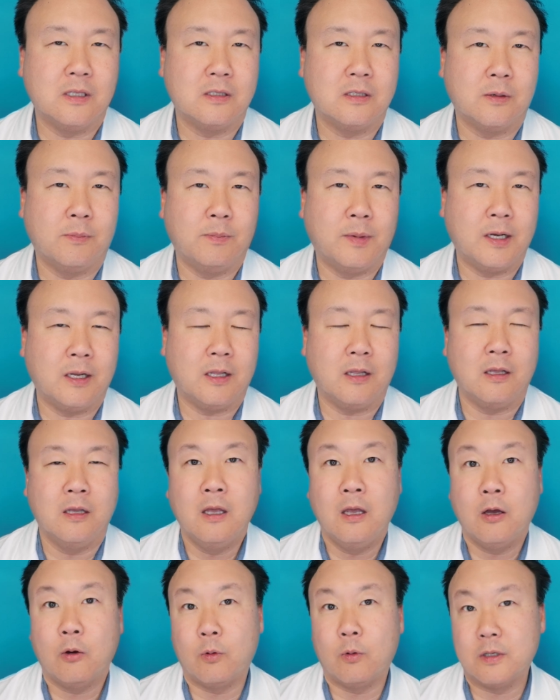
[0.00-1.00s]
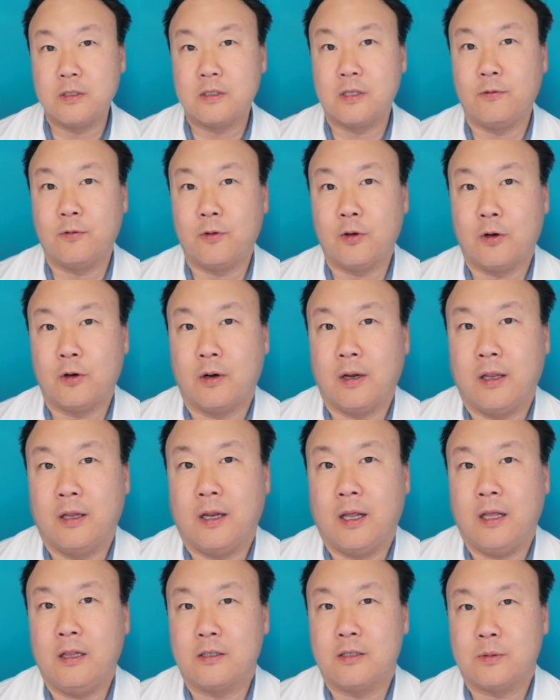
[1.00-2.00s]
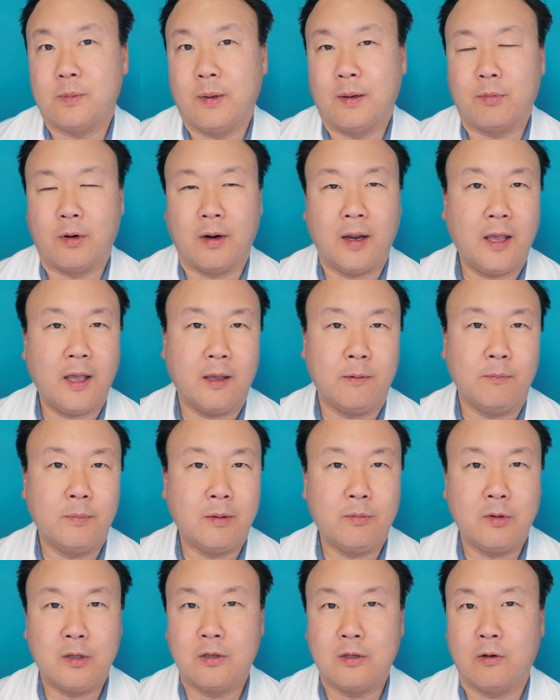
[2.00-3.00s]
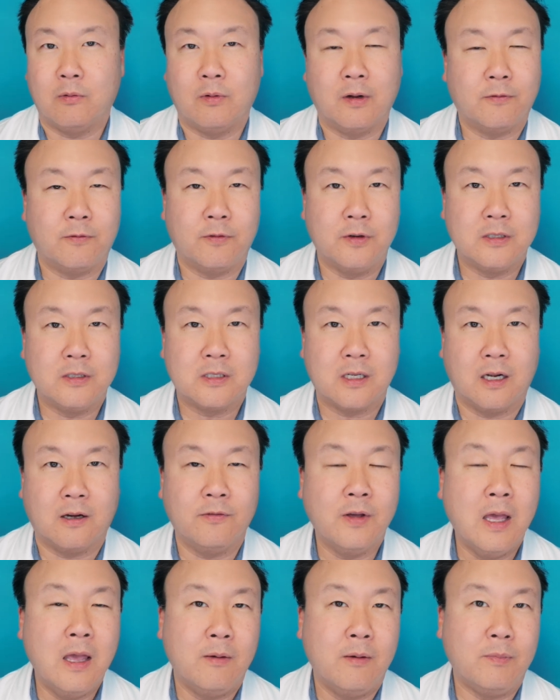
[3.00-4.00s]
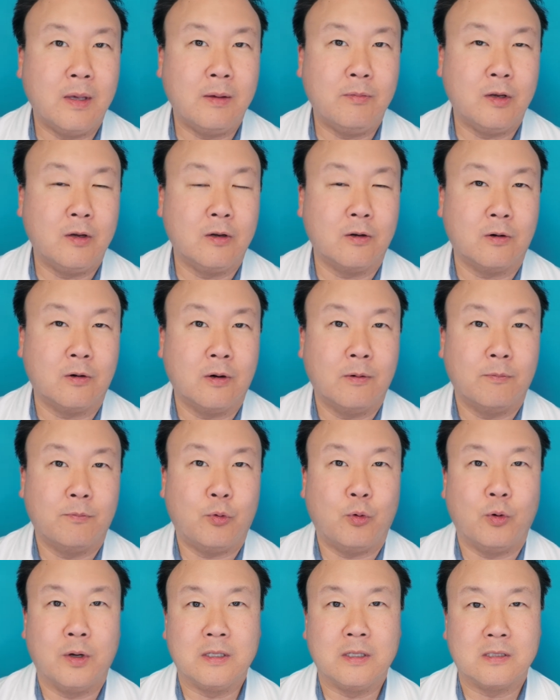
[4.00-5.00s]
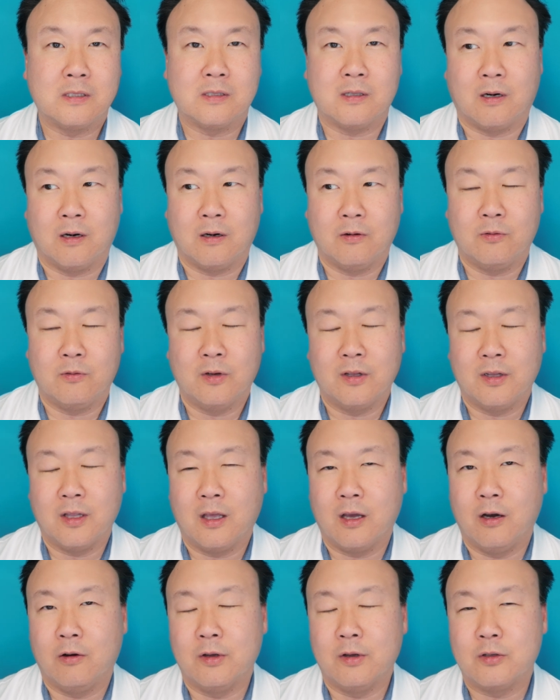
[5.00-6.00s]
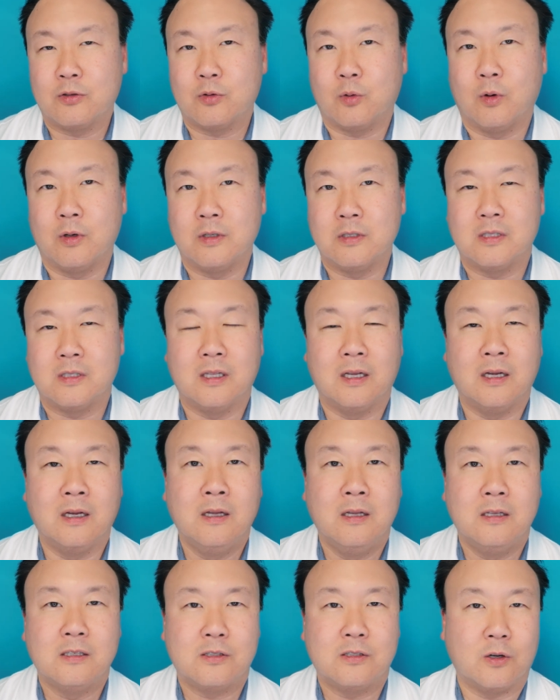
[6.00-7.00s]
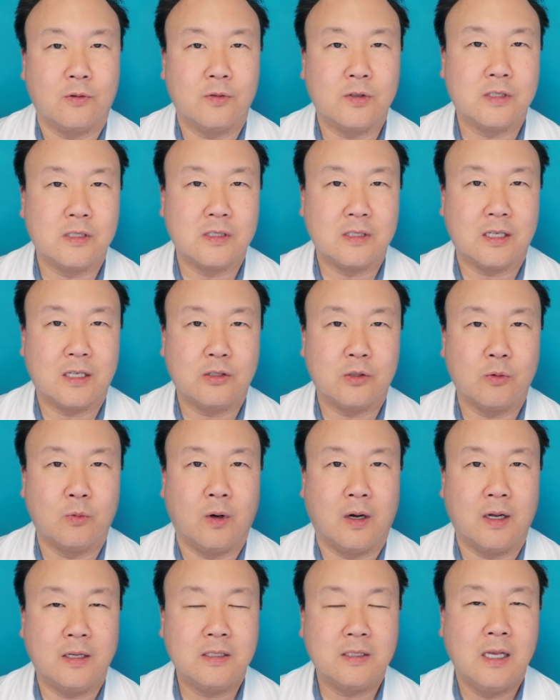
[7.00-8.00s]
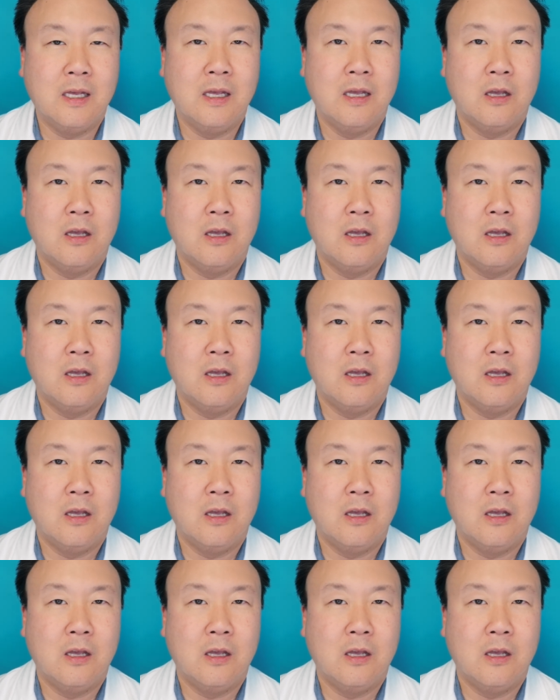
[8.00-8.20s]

into money. Whereas if you're an A-list member, hey, maybe you don't want free stuff, maybe your points aren't really going towards the services that you want,